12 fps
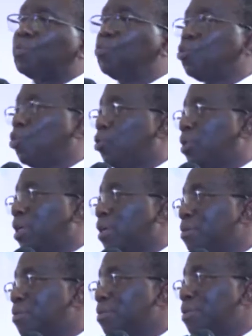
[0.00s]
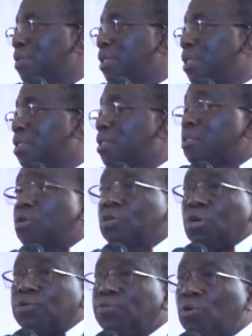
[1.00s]
people will go there. It is
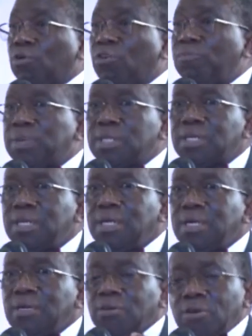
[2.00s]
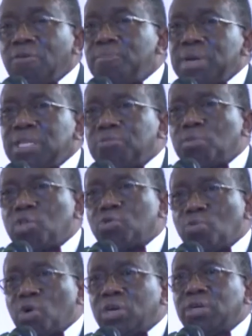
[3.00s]
not just for government. Government
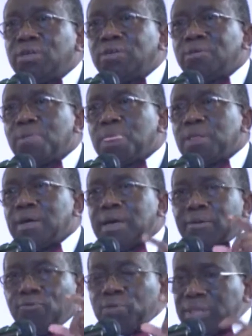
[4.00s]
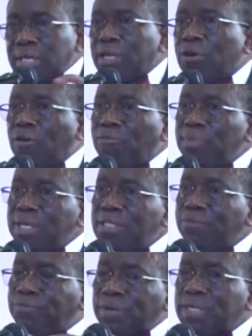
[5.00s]
must work within
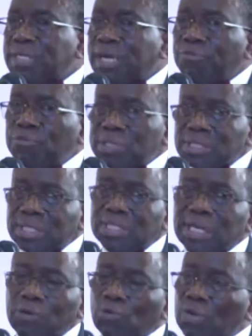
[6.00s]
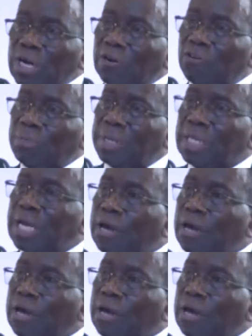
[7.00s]
government, federal, with state and local government,